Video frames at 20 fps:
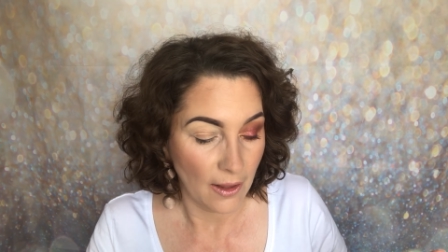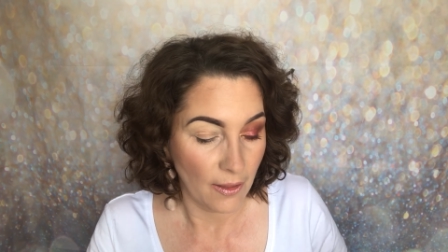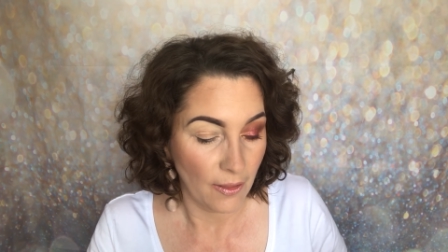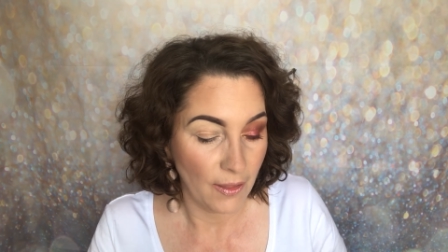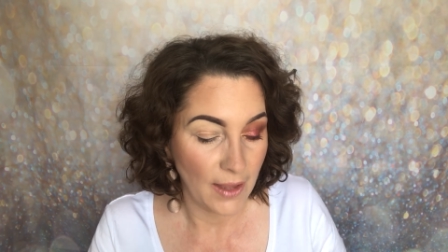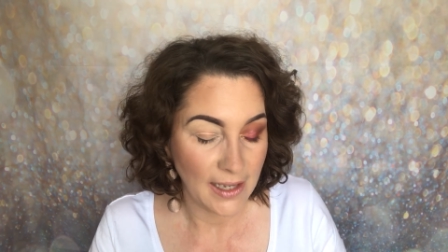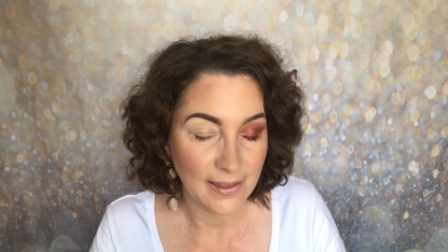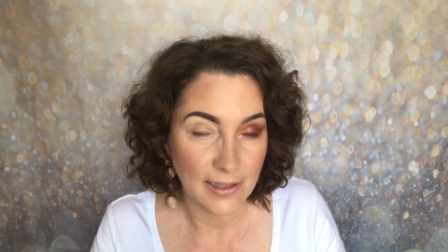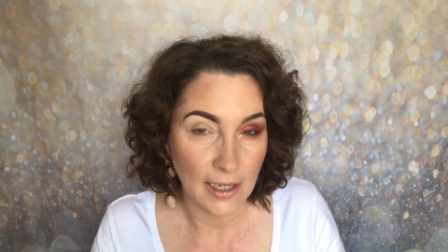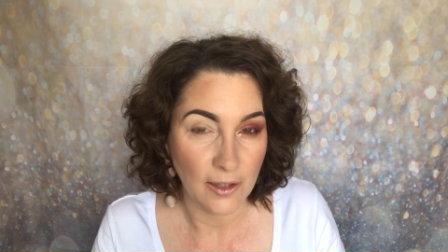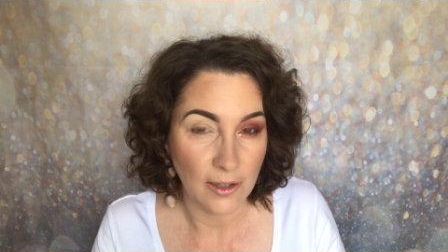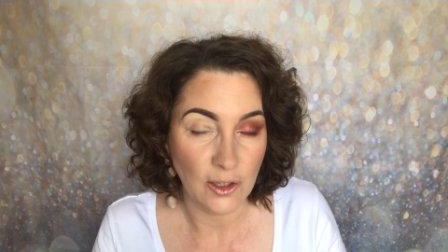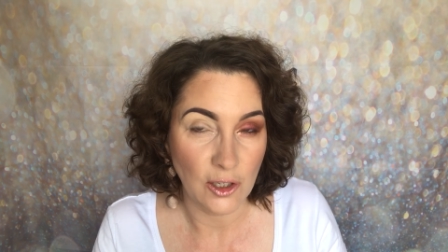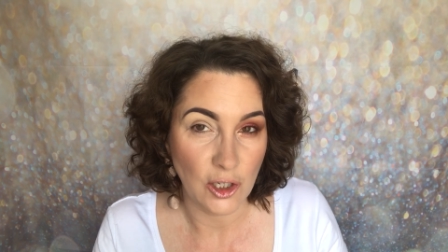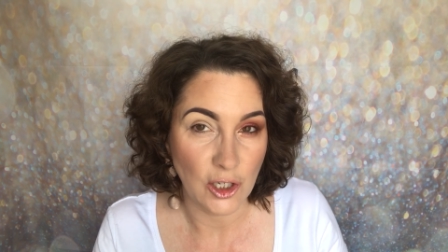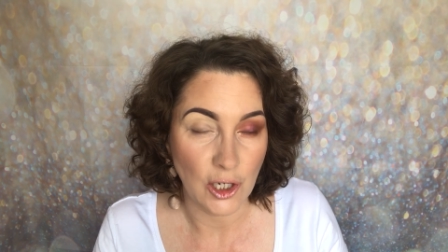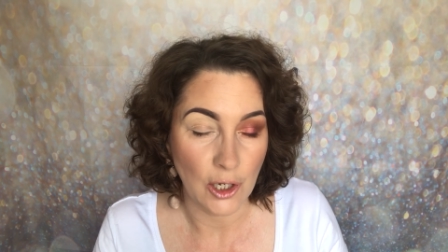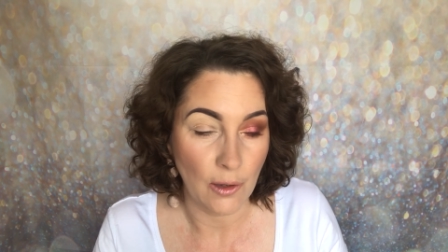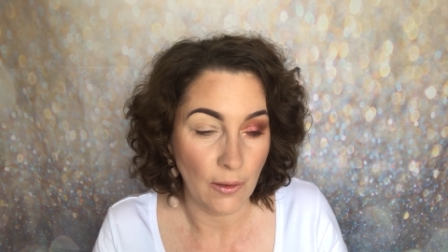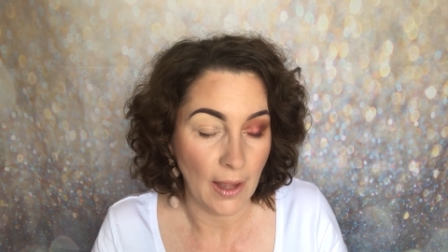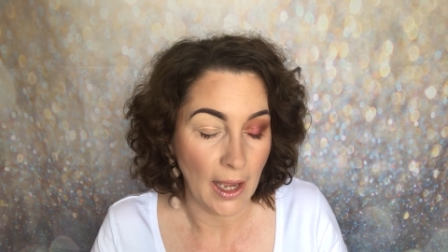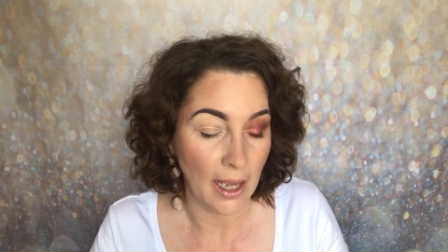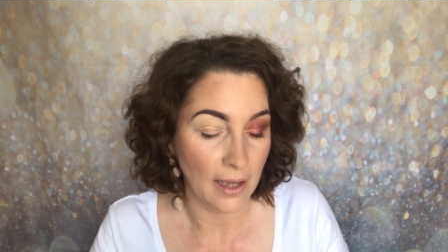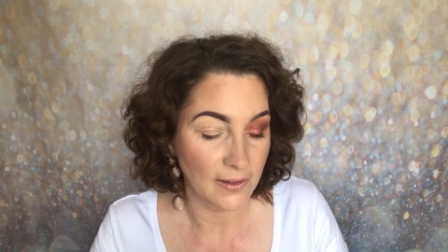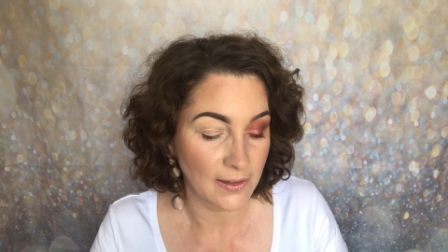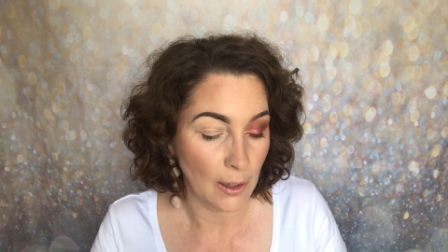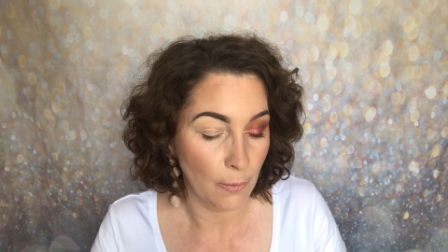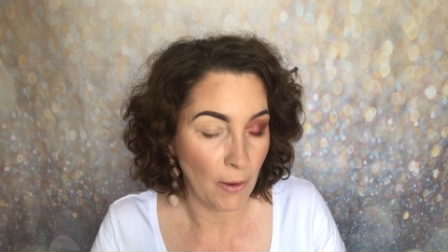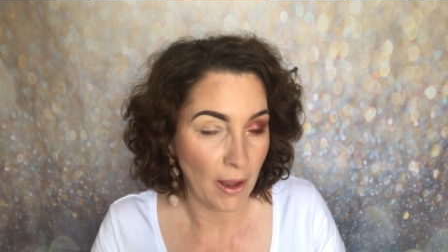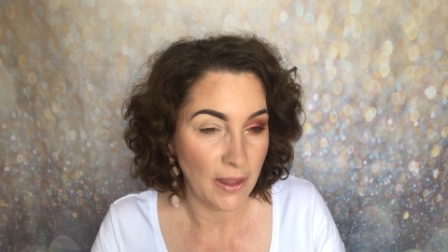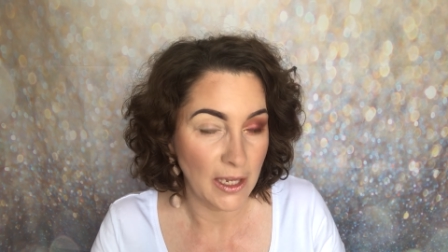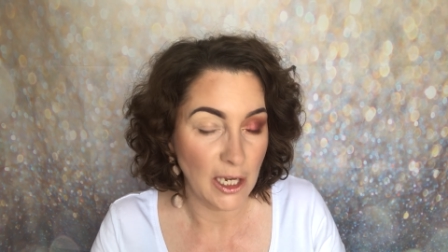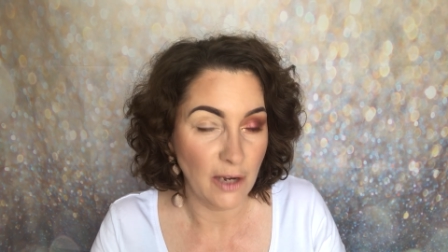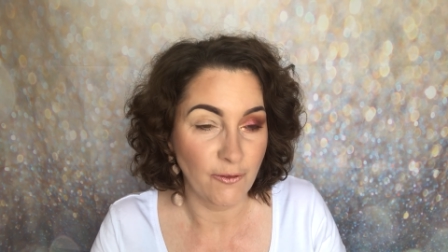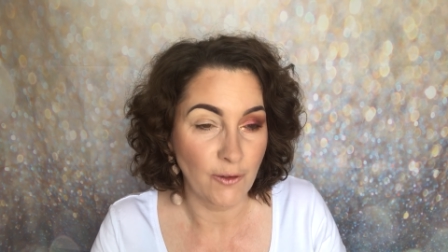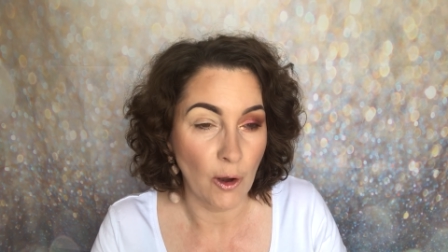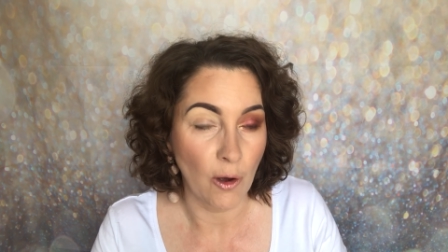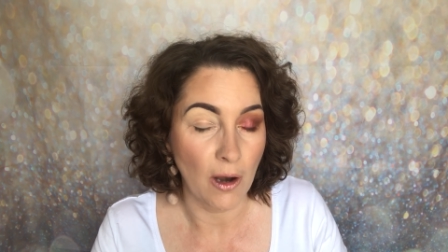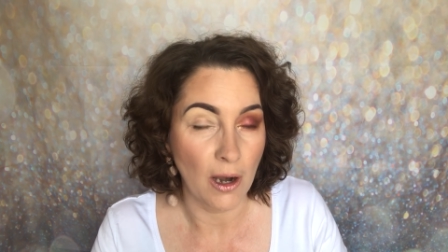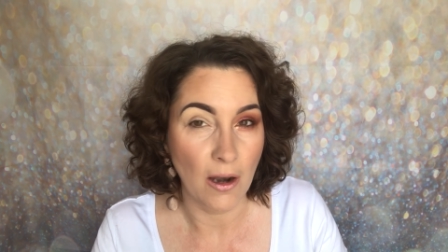This doesn't do that. So whether
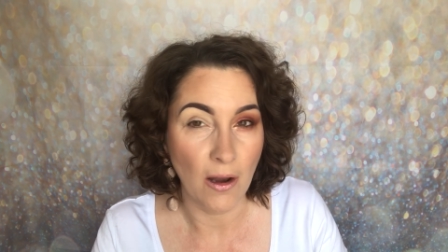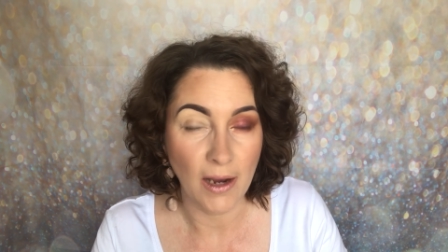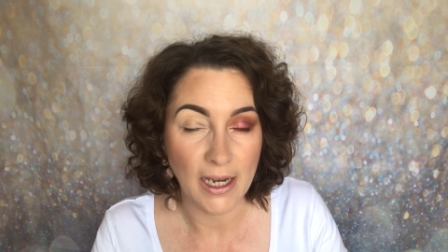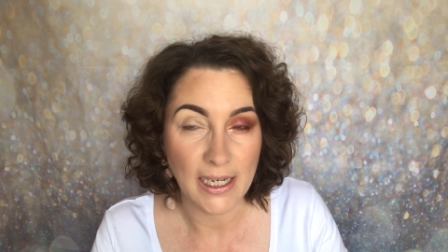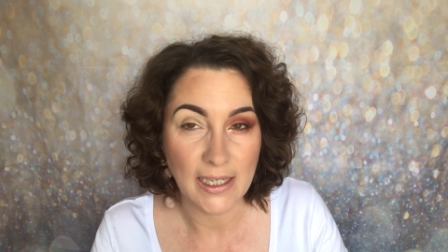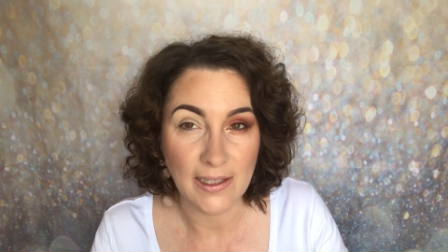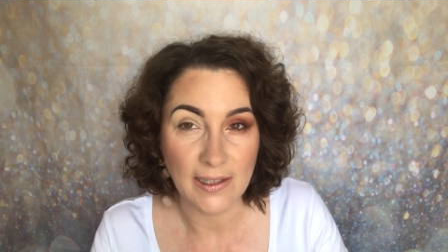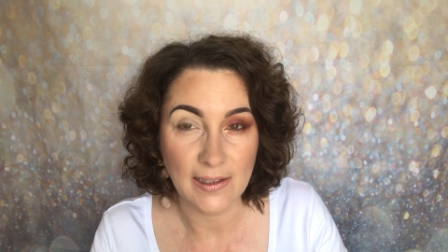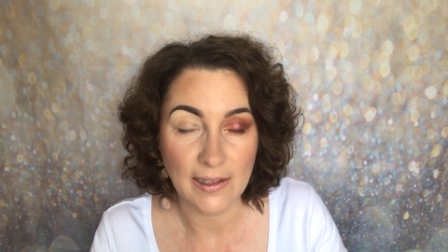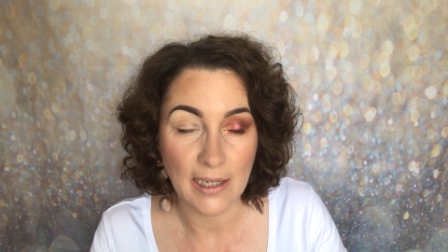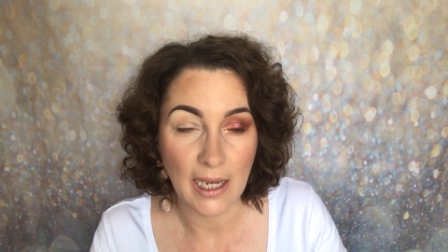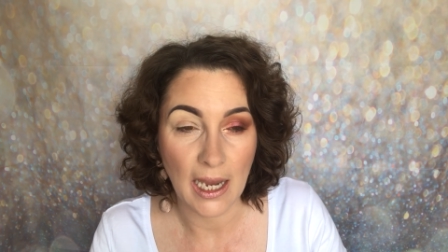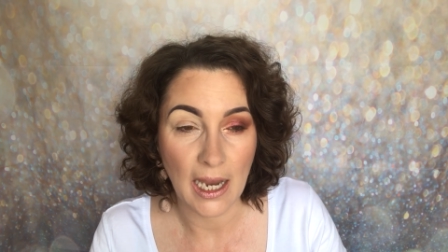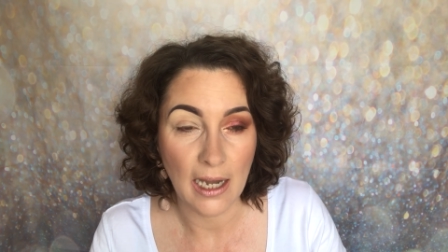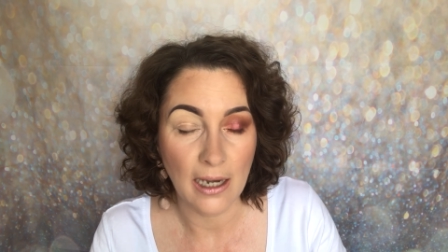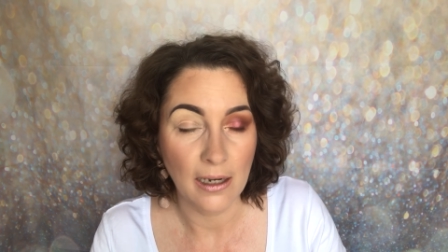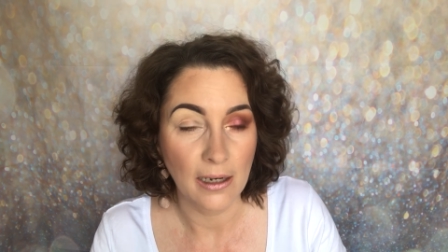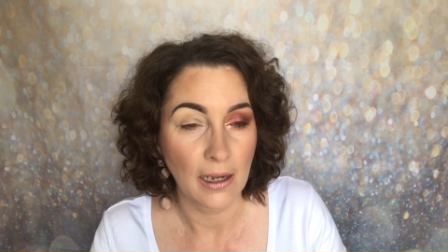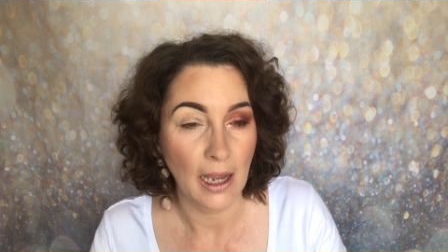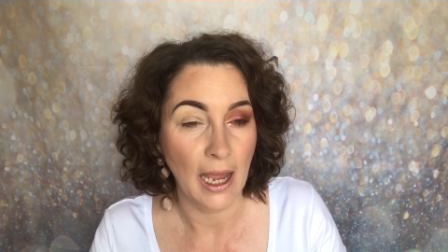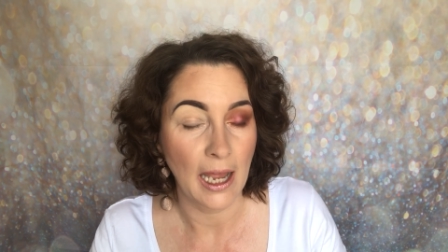you've got lighter skin